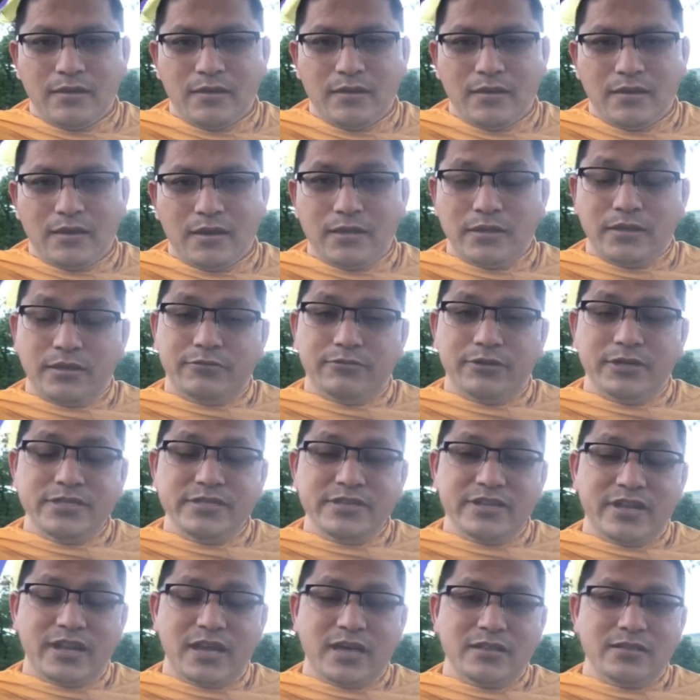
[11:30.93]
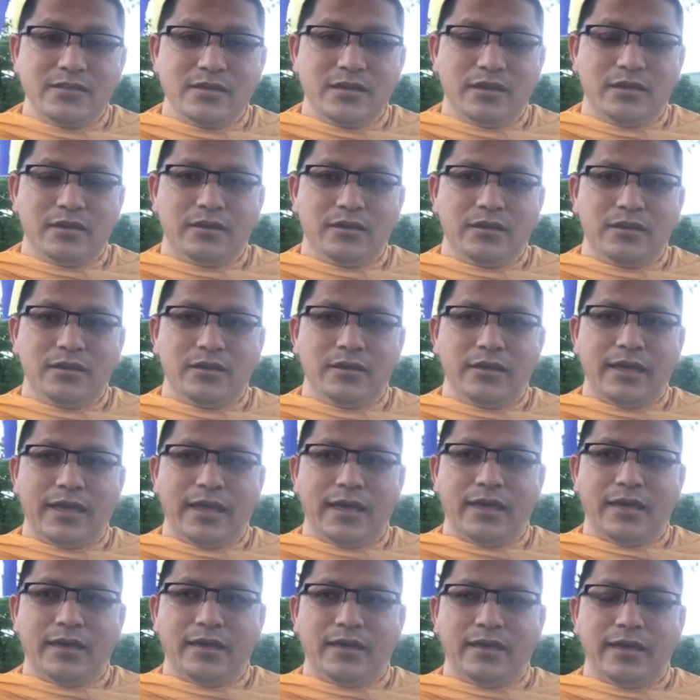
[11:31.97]
And there is another
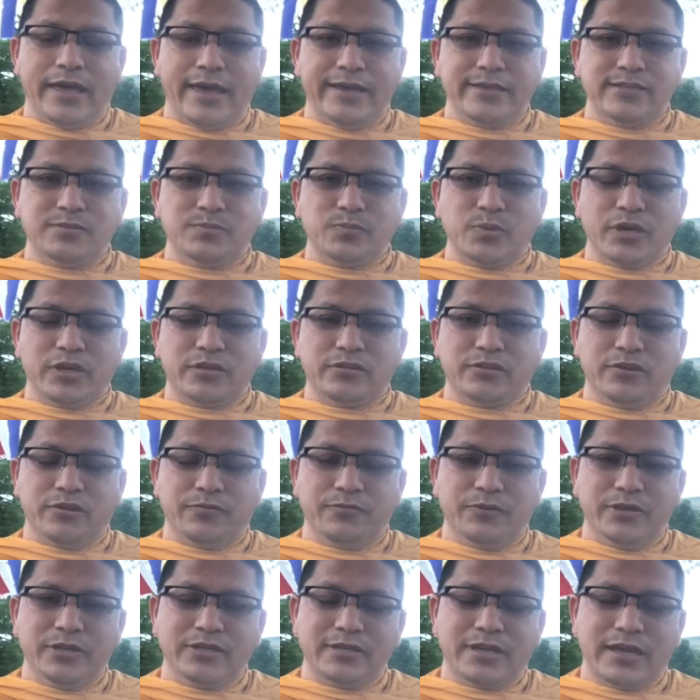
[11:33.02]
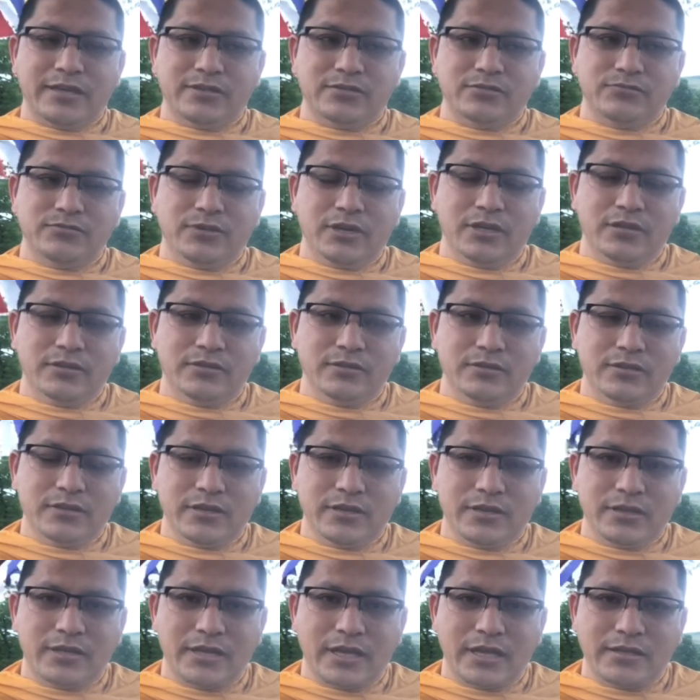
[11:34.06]
aspect of it as well,
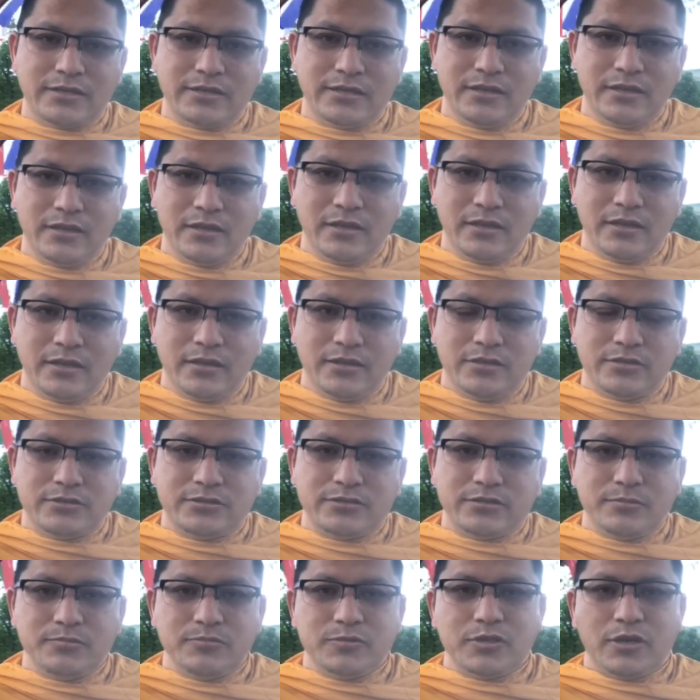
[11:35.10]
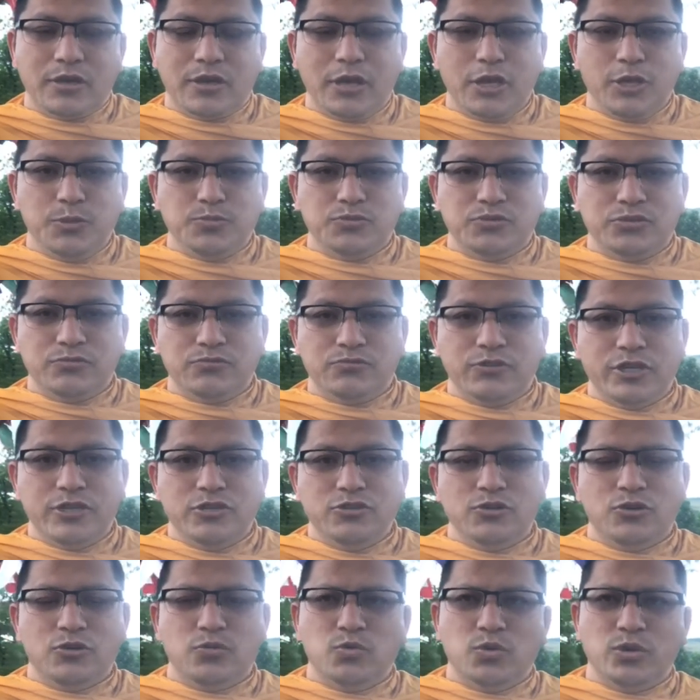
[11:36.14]
that sometimes when
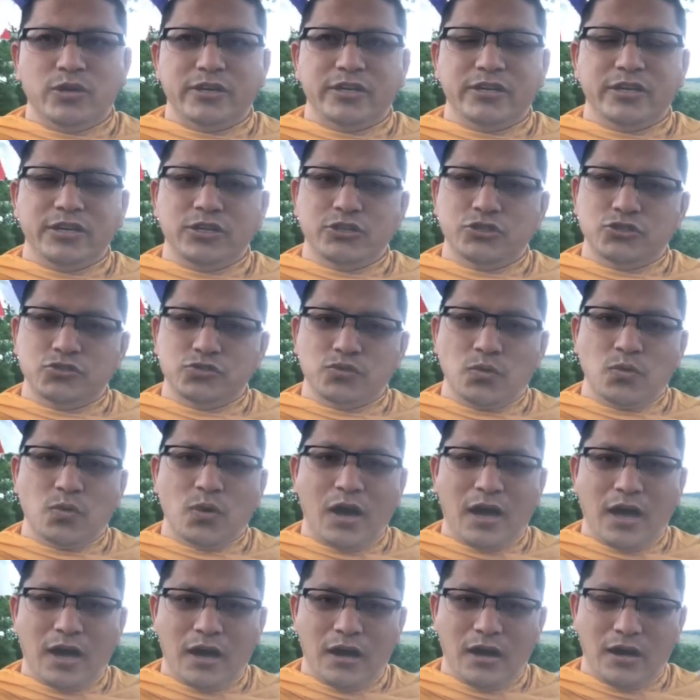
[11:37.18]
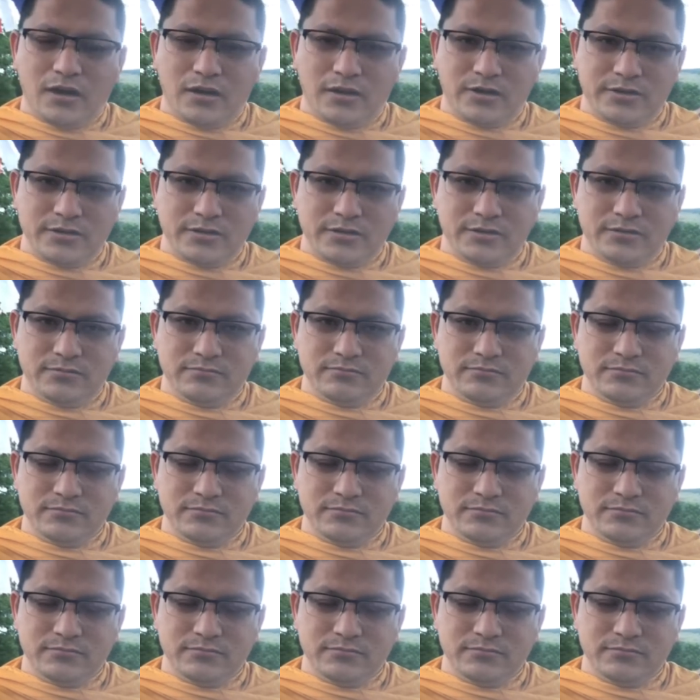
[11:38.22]
you are working so hard,